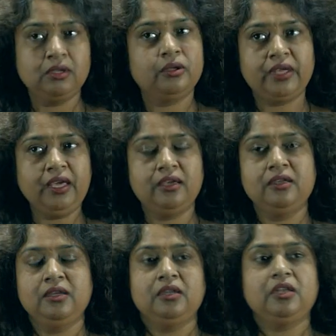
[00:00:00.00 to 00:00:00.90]
Okay.
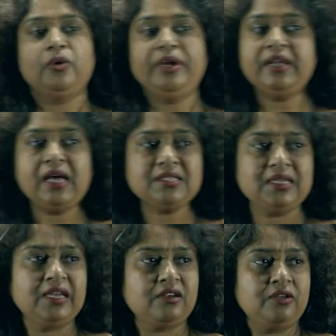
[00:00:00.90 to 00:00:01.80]
Now, it has
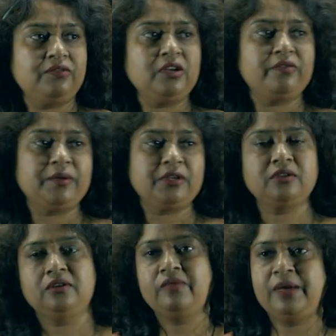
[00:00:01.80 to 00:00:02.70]
electric field
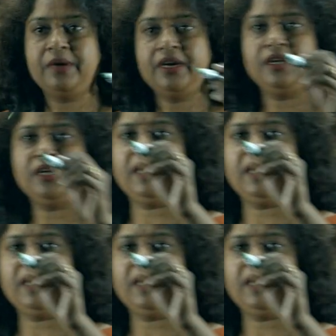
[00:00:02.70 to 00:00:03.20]
vector vibrating in